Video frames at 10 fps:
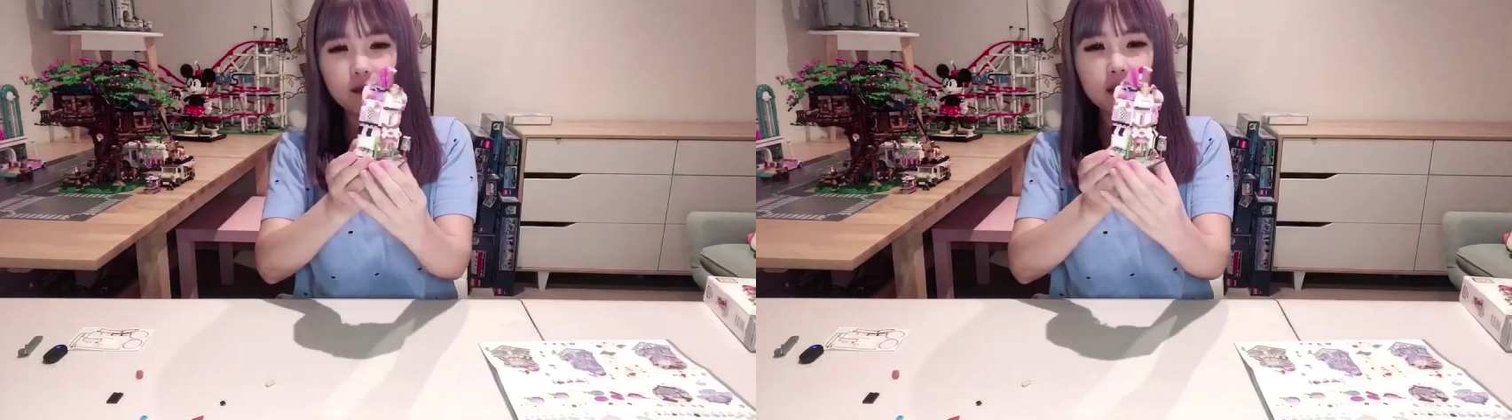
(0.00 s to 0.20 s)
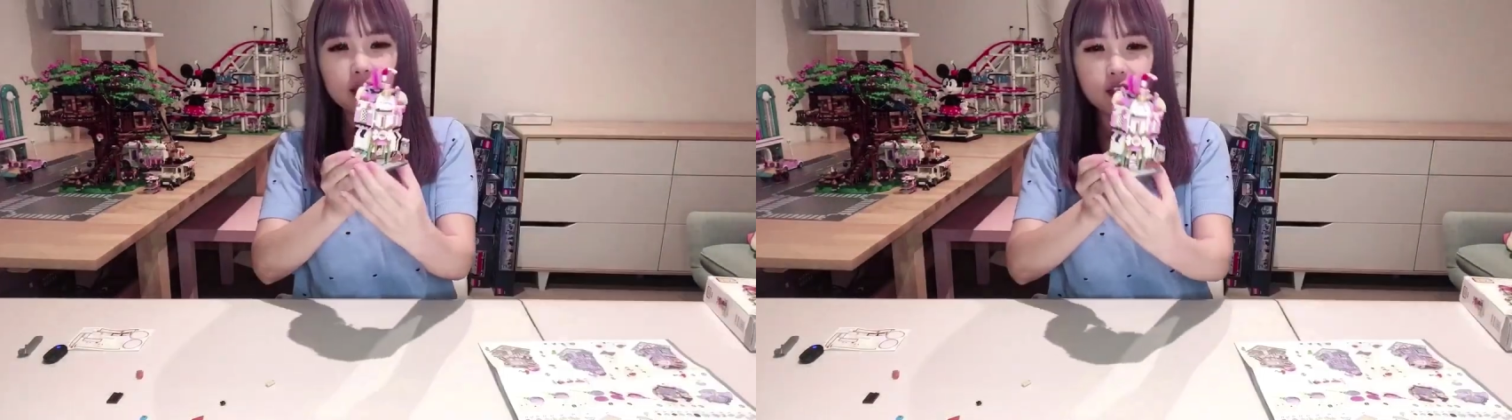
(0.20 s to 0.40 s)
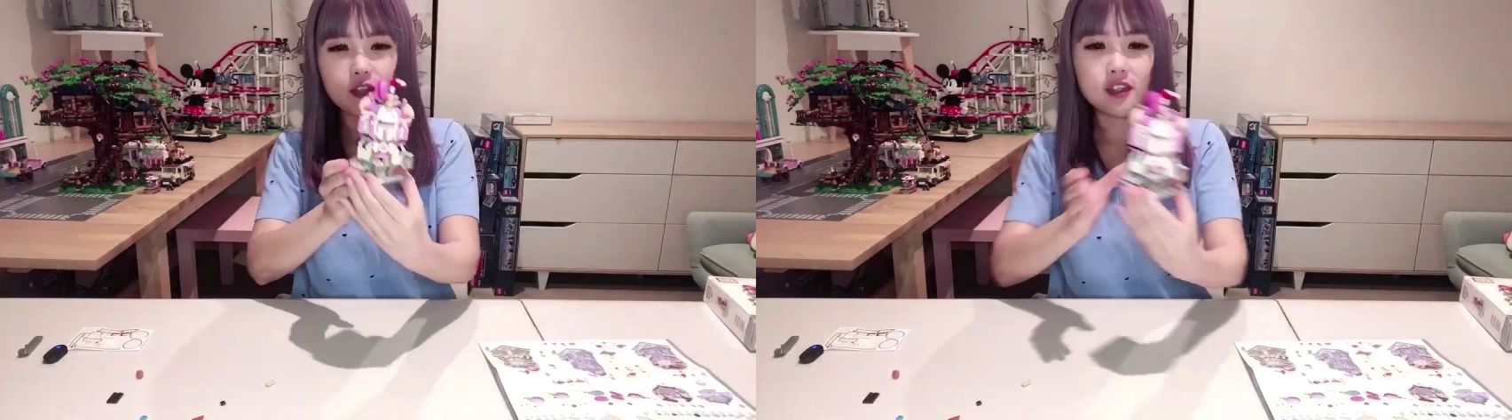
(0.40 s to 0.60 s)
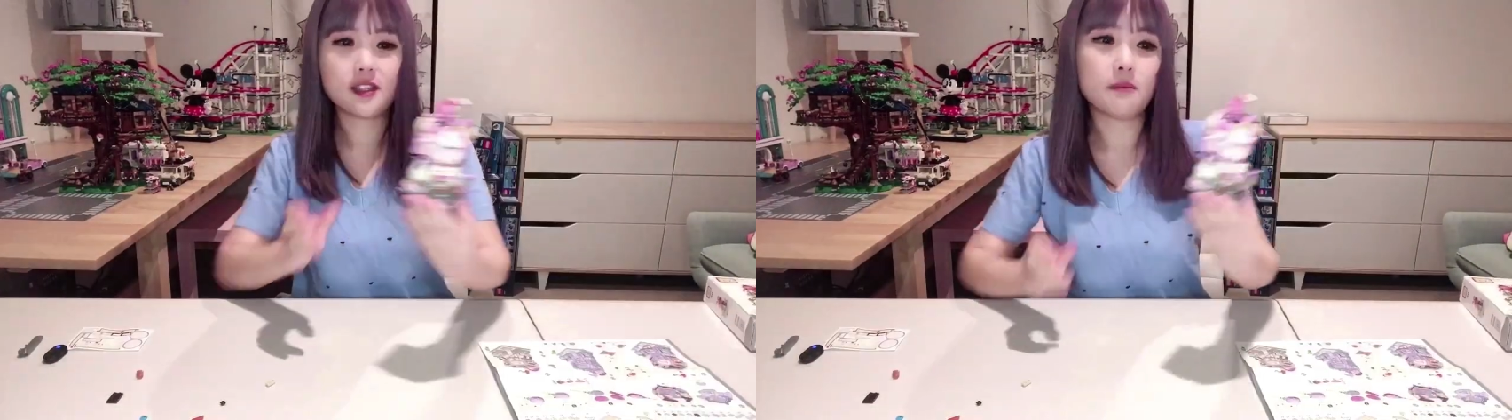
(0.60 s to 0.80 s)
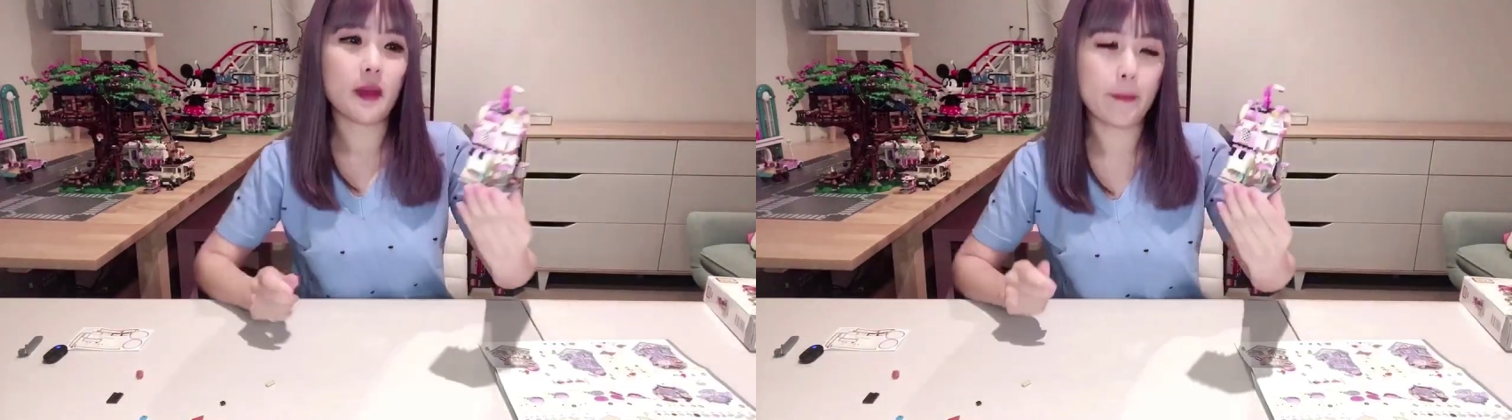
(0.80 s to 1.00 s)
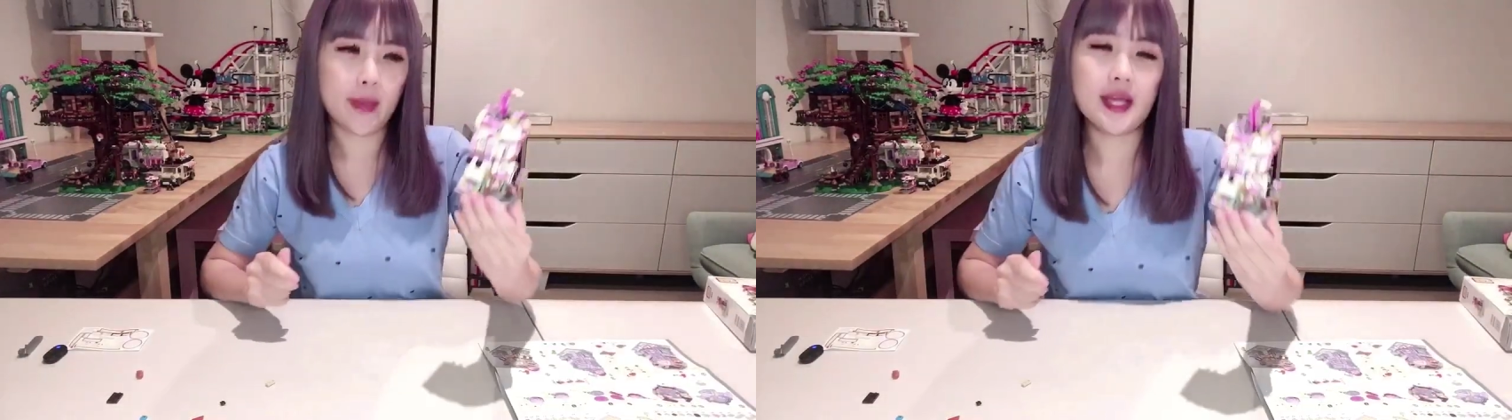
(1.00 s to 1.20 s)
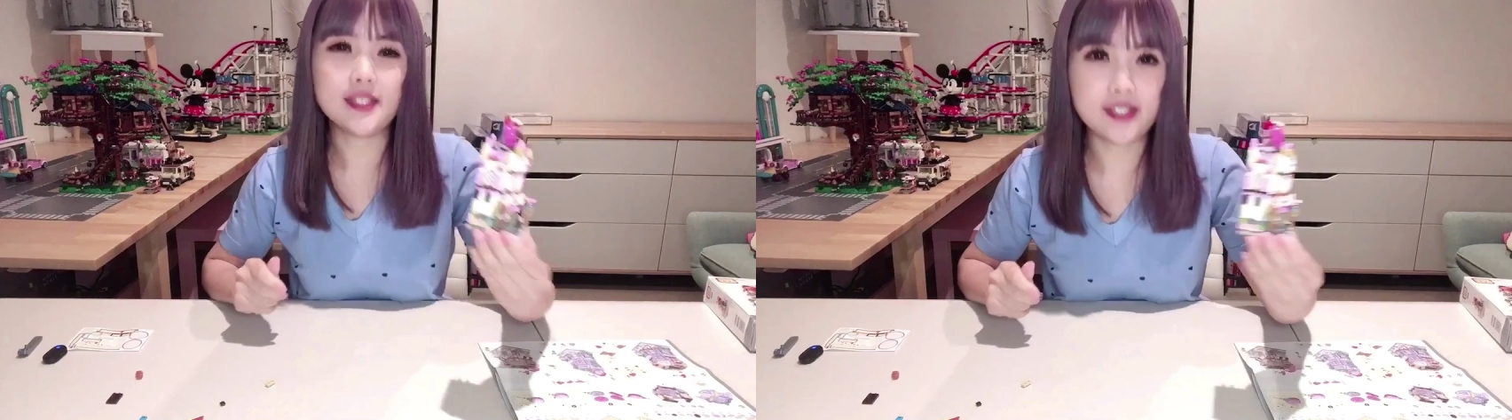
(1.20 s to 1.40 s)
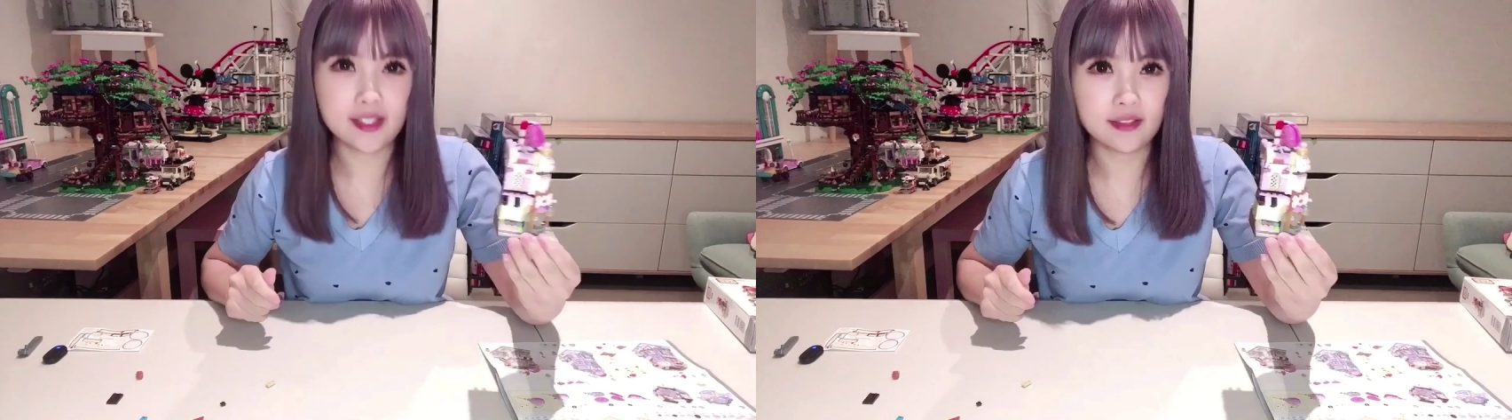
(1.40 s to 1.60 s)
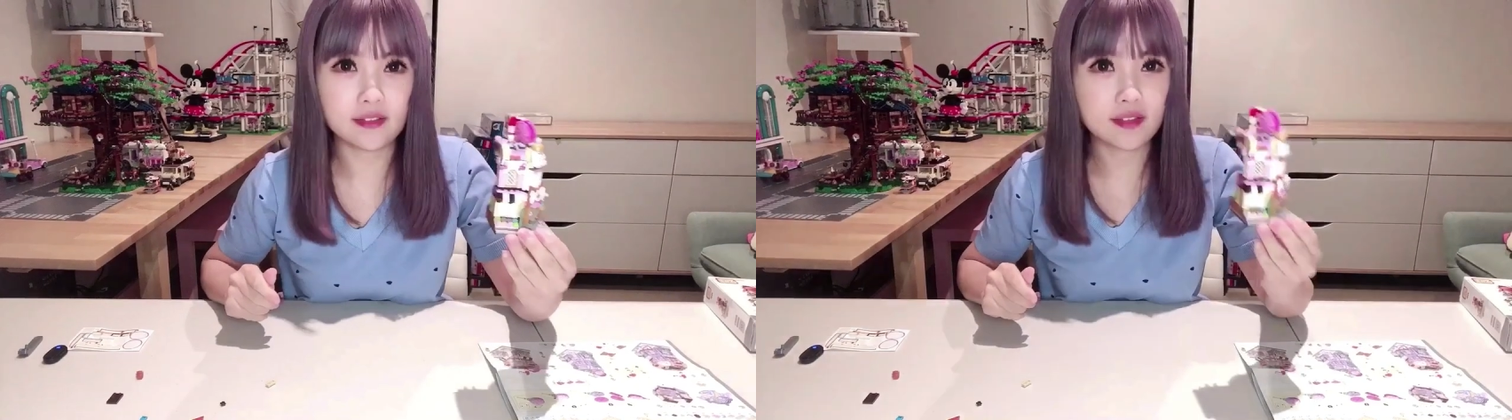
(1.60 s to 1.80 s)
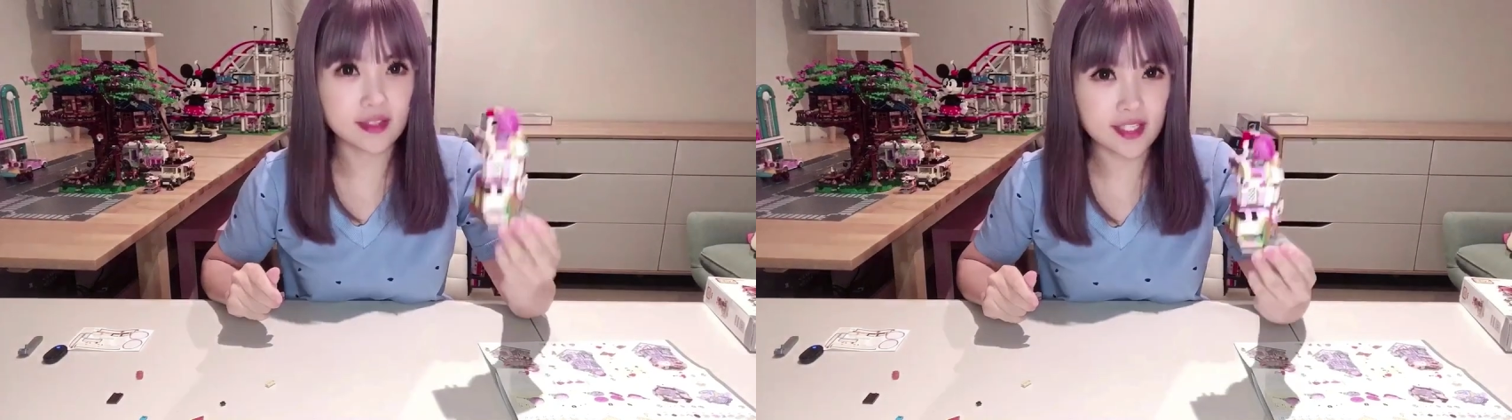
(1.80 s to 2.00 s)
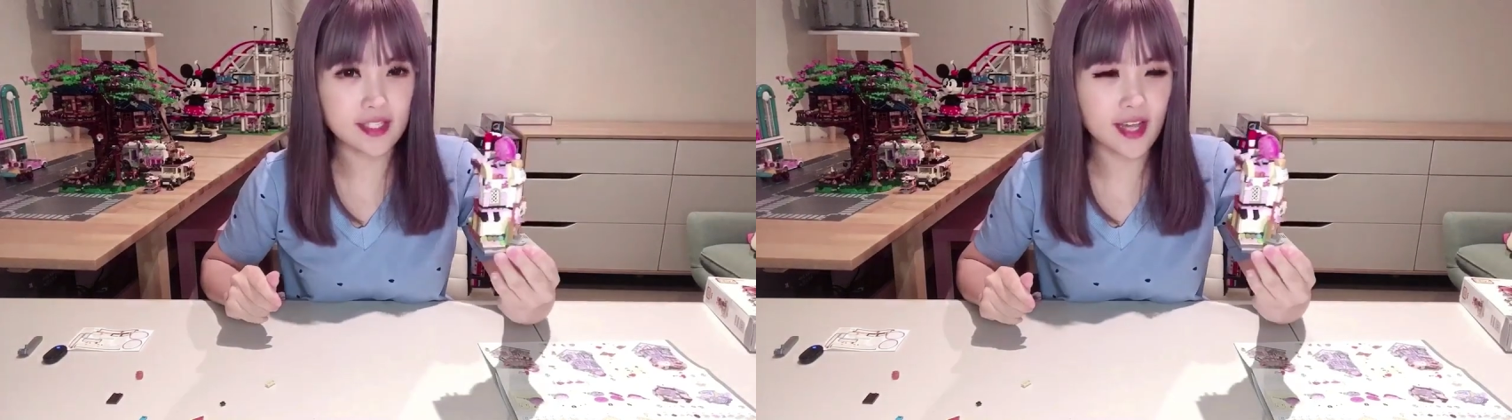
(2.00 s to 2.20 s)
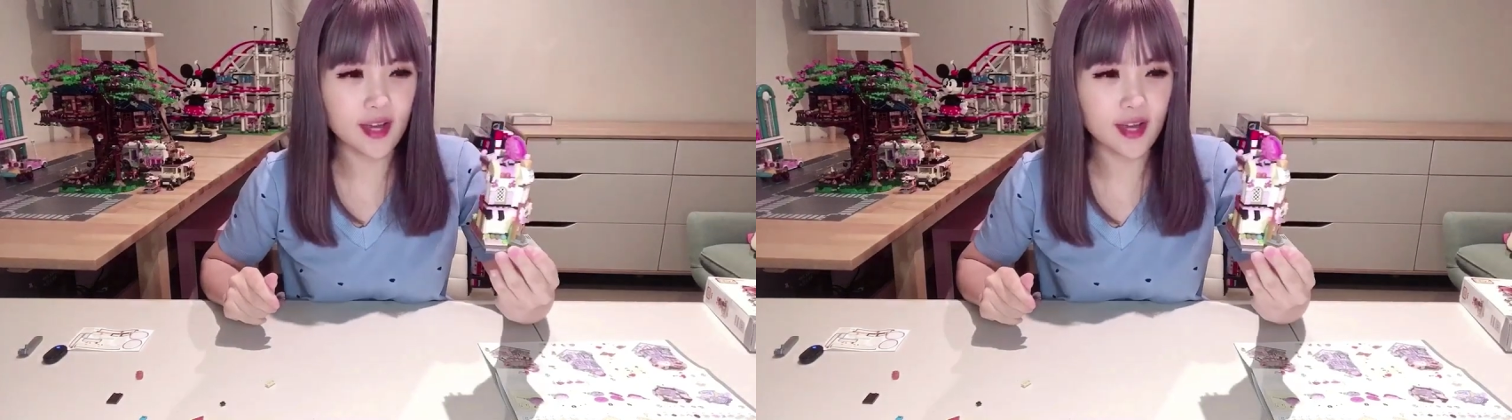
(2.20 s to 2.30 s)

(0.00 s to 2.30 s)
got some amazing details